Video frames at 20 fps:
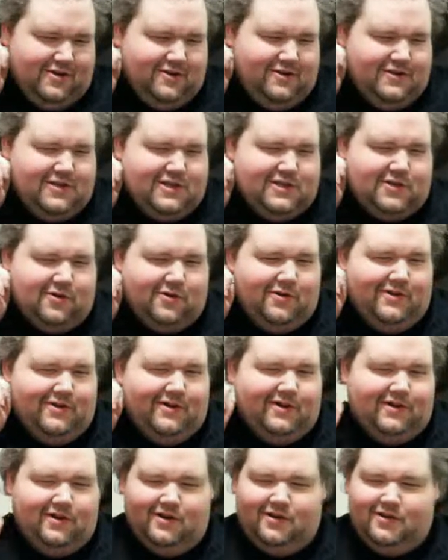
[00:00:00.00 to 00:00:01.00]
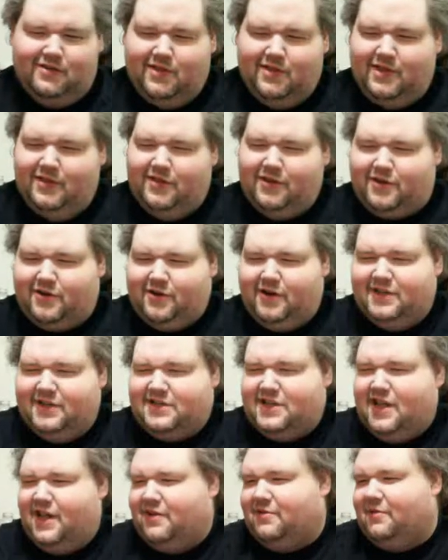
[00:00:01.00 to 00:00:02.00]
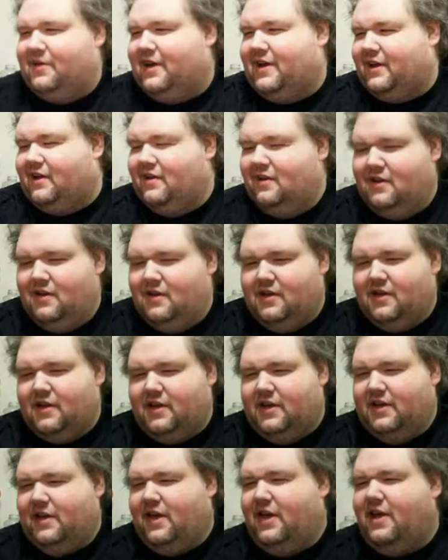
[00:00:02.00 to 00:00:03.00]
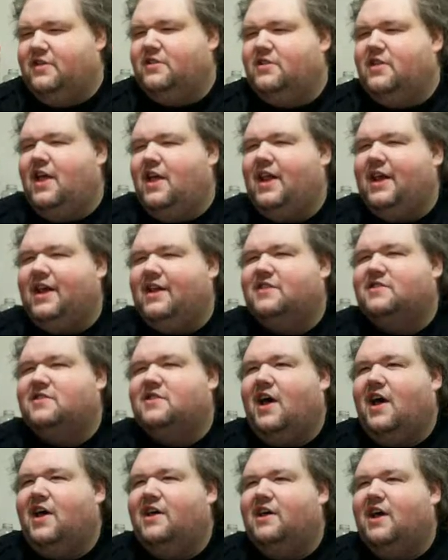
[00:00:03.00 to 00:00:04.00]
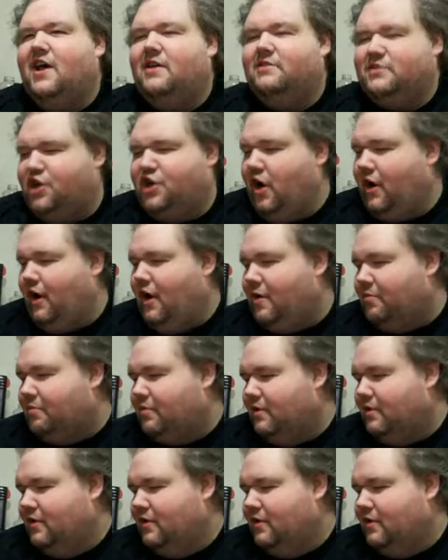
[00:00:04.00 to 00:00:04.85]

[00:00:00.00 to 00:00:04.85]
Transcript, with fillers: you just order the, the crust that way. Isn't that like a side item? Shut up!